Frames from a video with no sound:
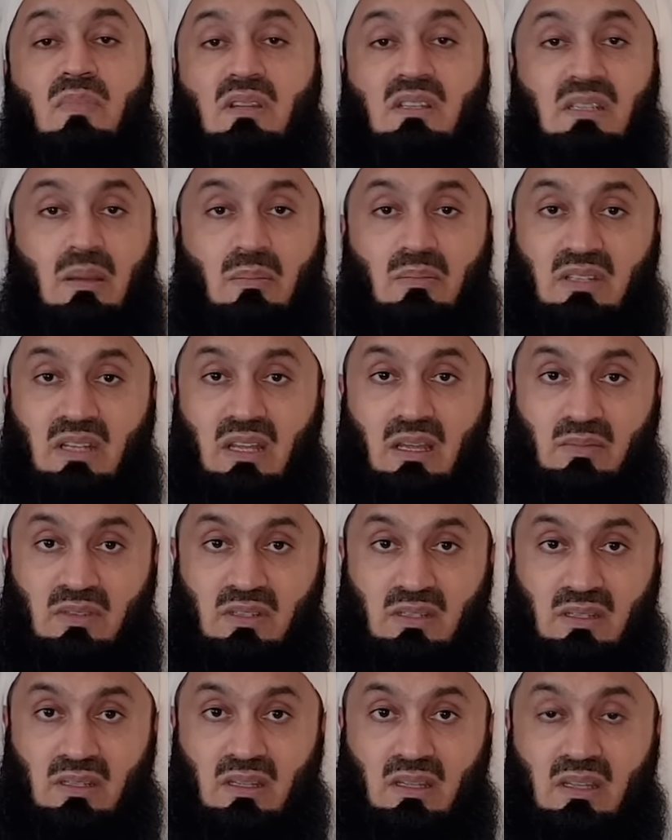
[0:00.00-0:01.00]

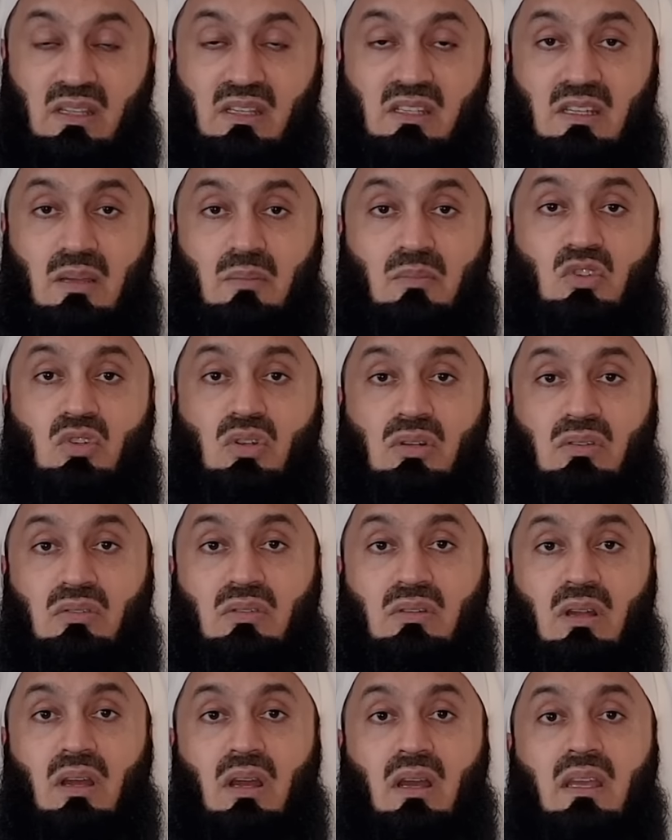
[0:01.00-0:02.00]
sometimes some
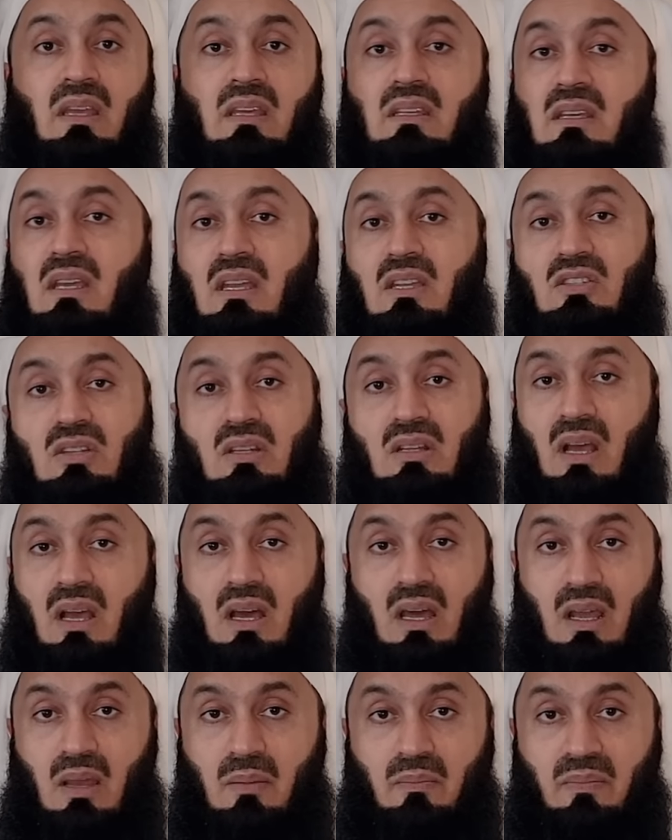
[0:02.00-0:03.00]
children are engaged in
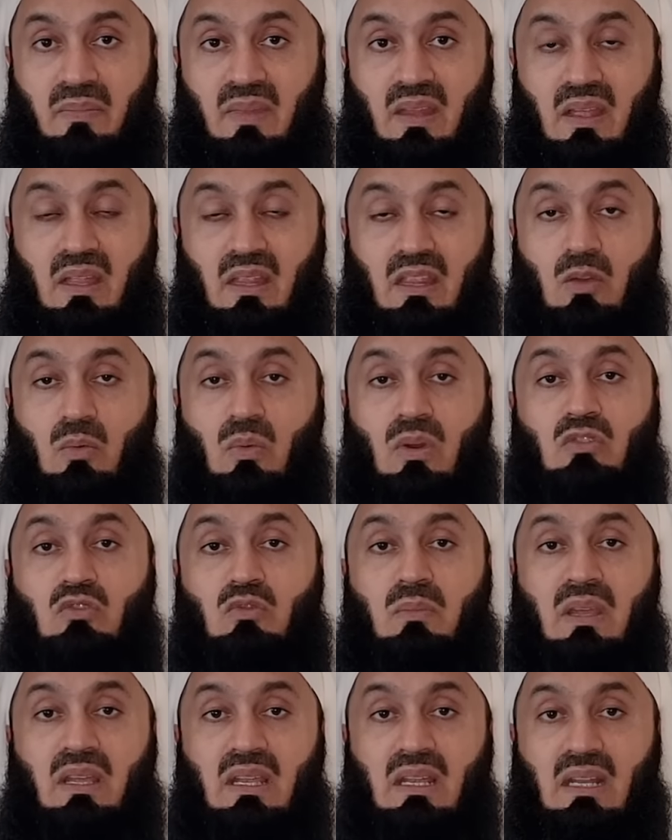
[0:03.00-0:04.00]
haram. They want
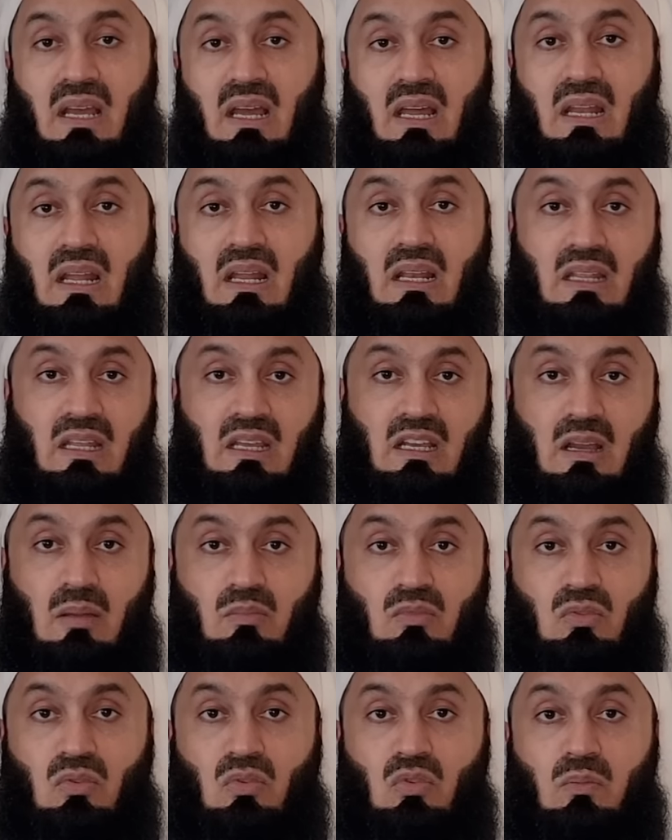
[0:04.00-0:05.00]
to make it halal, they
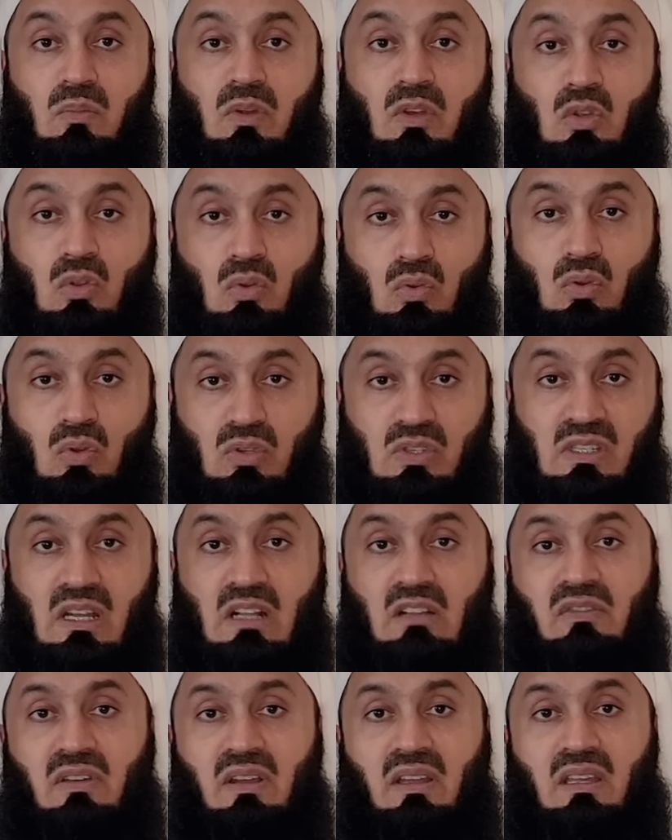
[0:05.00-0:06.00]
come to you, but you
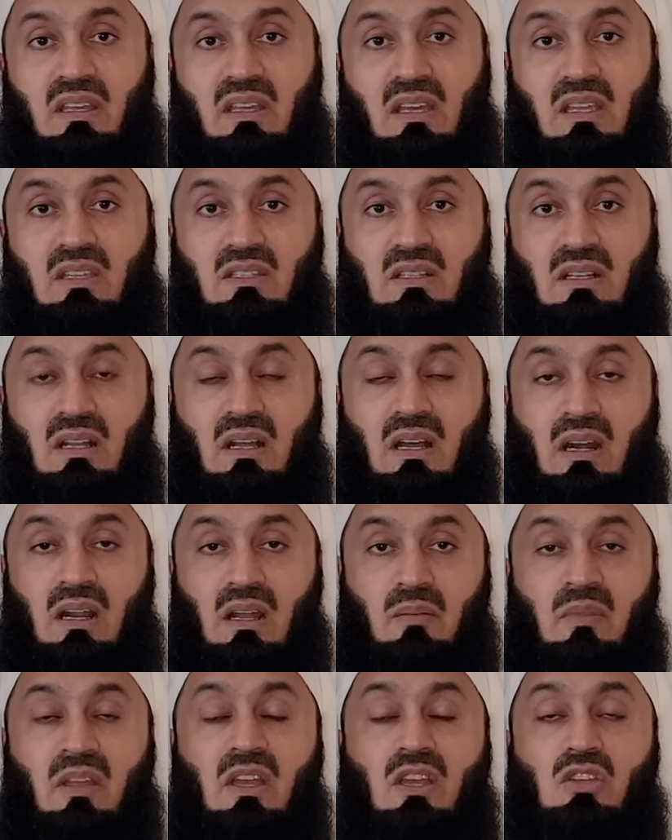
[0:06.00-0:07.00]
yourself are engaged in
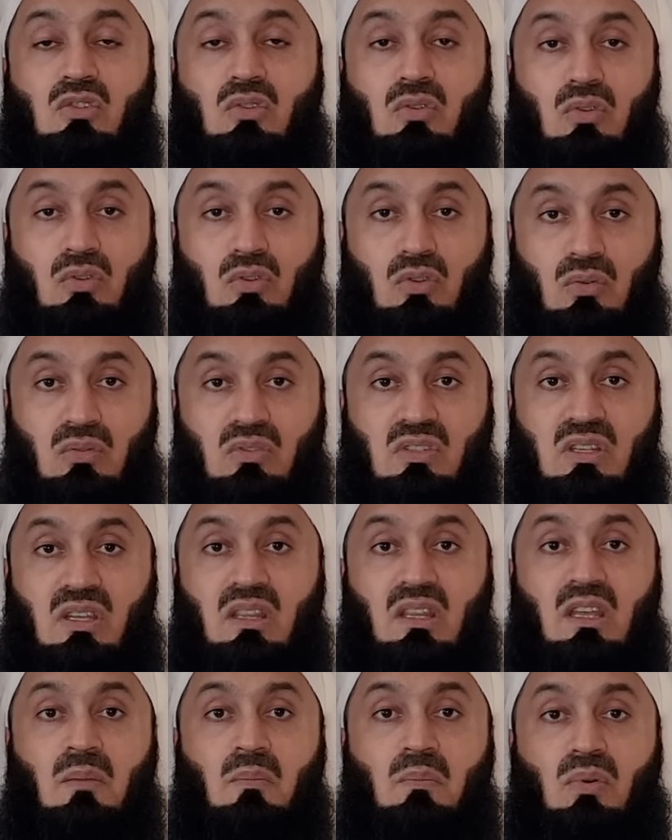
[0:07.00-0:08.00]
haram, so you don't
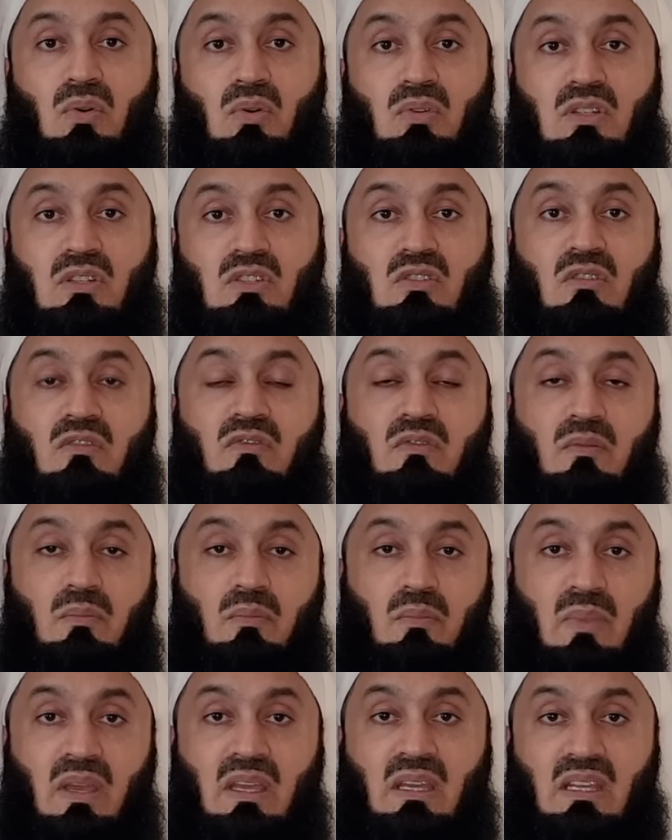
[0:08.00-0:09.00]
see the importance of
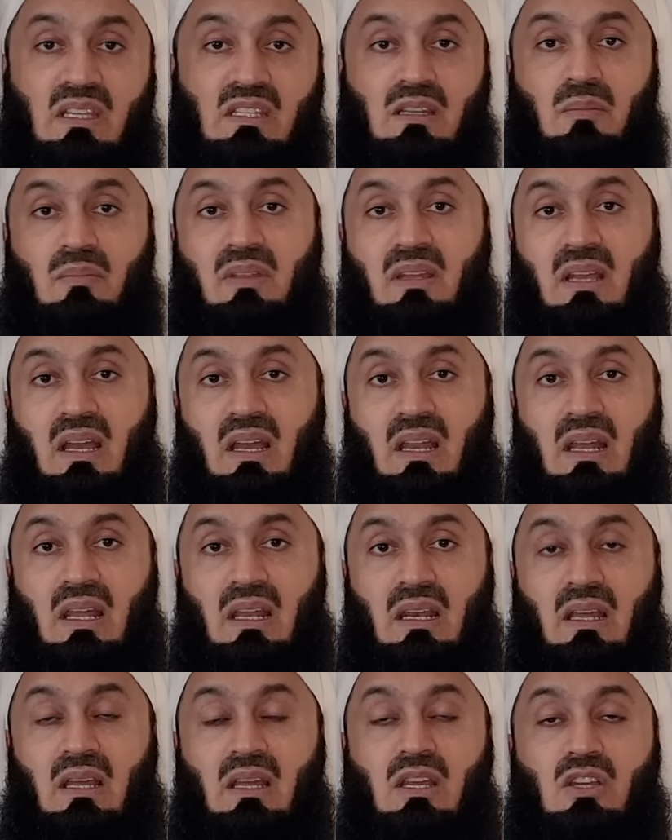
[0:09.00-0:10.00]
making something
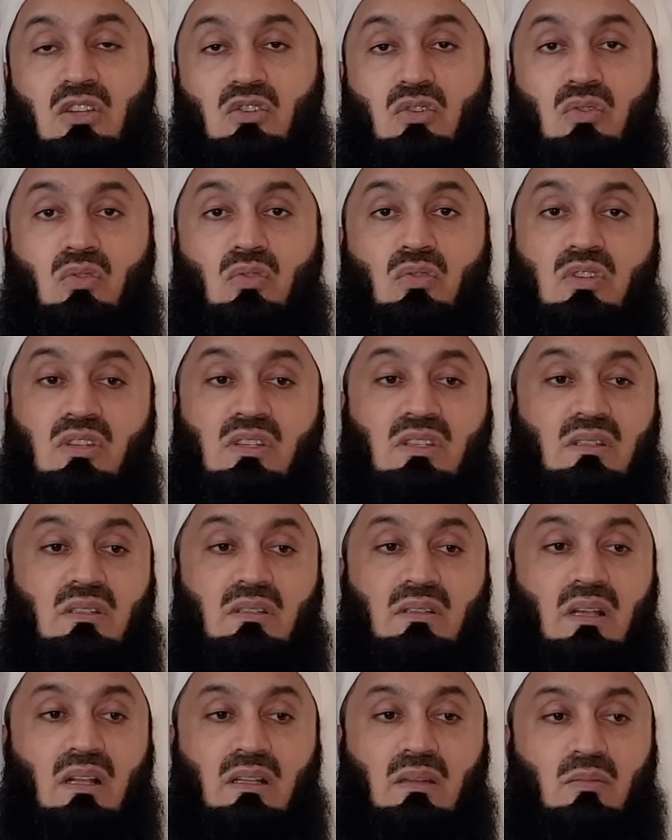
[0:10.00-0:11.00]
halal, so you just
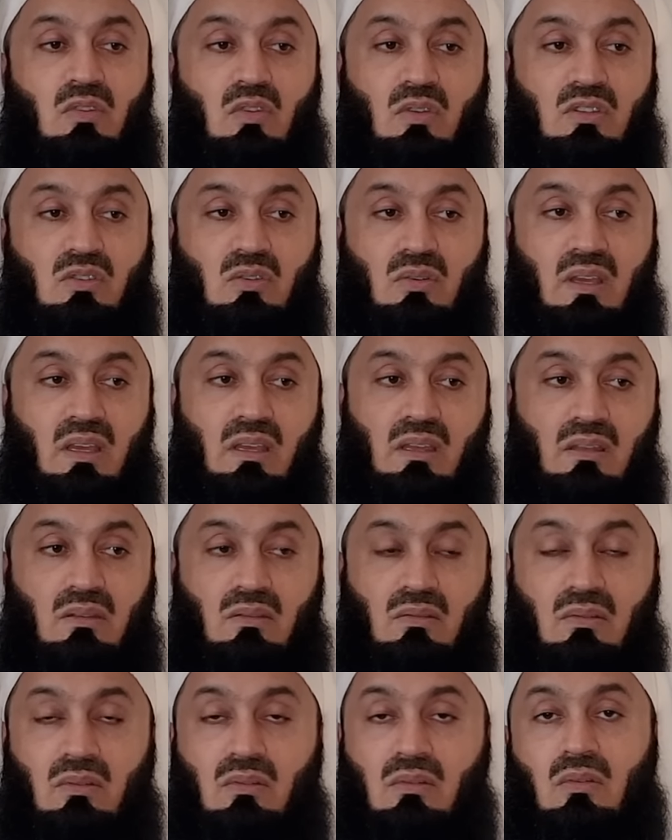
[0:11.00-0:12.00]
tell them, no, it's okay,
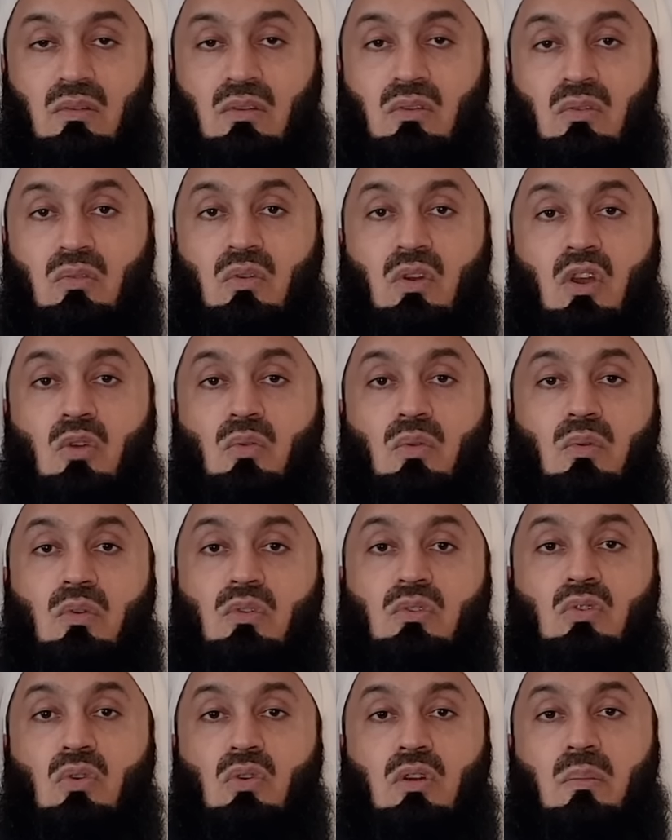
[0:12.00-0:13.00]
you know, we
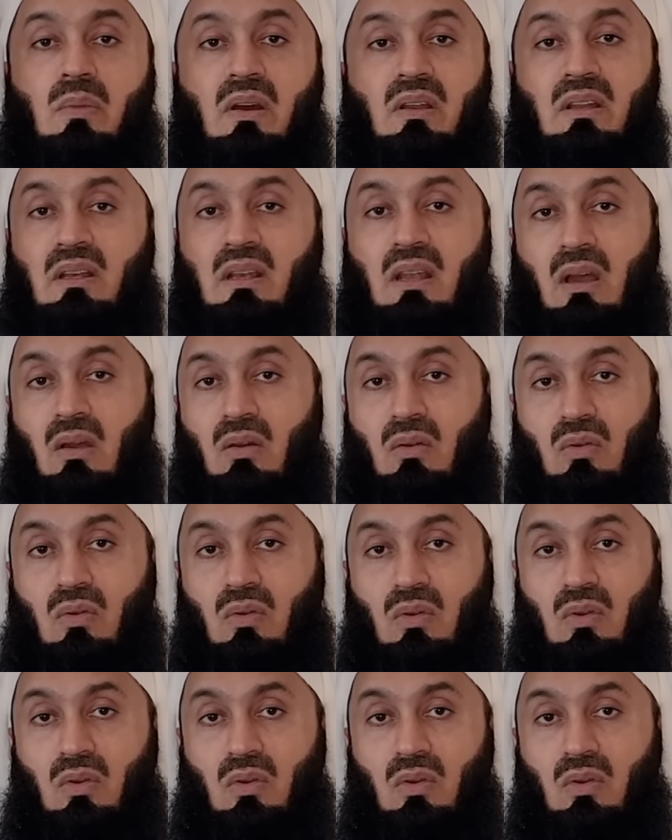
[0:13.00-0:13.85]
won't talk about it now.